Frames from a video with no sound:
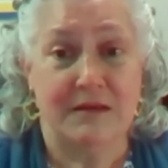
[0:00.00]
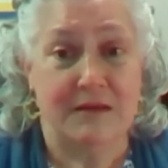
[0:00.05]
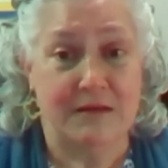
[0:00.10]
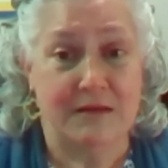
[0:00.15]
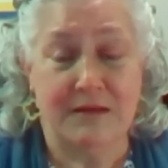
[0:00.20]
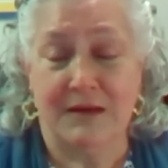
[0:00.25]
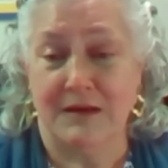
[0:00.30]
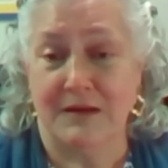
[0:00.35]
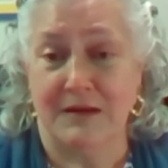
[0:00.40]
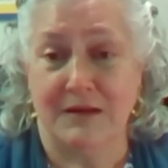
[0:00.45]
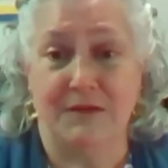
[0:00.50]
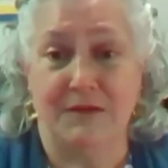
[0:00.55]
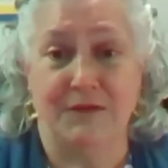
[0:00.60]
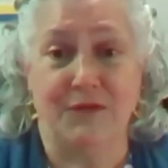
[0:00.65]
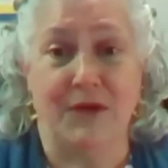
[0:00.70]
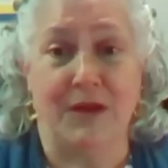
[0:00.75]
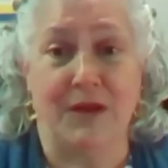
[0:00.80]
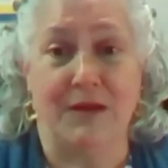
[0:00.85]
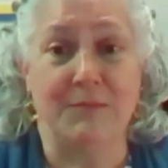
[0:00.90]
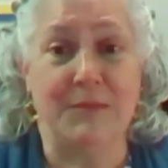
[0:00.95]
if
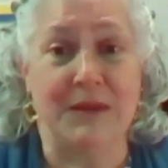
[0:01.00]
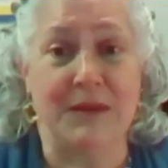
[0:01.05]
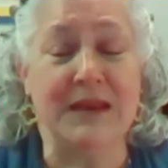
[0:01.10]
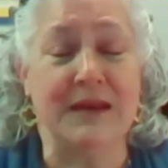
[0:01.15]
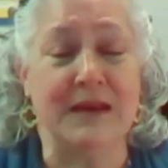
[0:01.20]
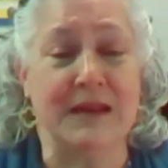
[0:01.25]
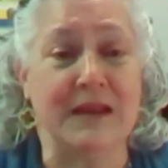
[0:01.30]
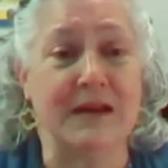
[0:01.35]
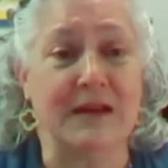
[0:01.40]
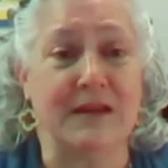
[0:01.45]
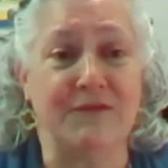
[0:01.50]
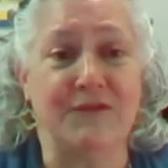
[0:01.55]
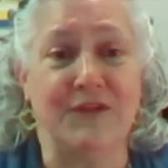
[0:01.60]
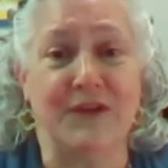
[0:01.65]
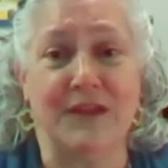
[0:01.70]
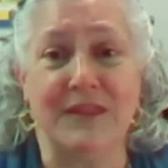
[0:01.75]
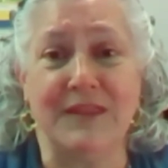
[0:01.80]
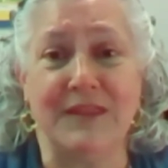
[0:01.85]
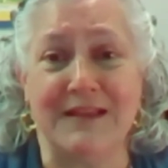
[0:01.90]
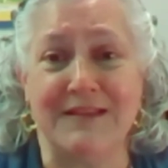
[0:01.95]
I'm eating and I
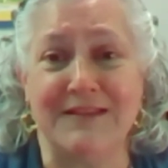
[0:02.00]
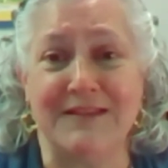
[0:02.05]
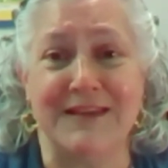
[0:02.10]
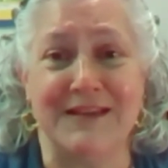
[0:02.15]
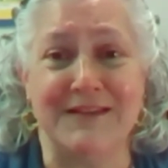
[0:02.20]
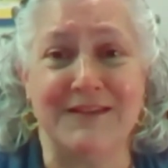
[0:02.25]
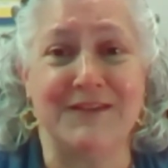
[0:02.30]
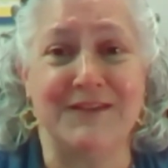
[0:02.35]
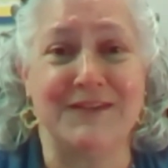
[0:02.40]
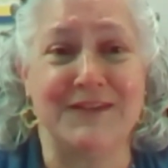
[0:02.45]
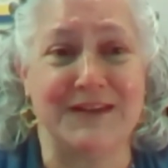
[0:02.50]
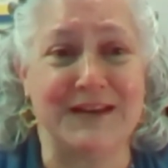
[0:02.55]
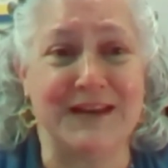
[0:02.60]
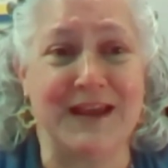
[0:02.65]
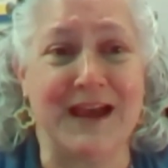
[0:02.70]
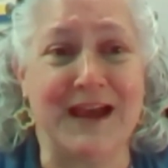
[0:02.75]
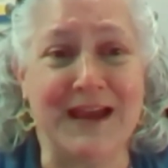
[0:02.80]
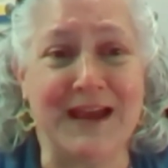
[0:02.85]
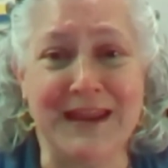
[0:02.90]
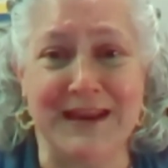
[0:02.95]
feel that sense of
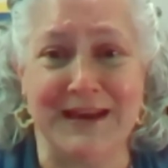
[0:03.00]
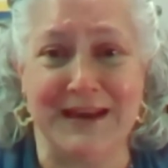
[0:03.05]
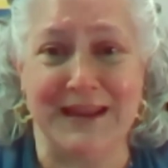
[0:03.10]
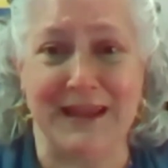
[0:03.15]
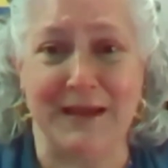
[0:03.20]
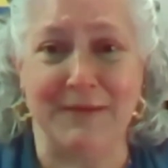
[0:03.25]
satiety,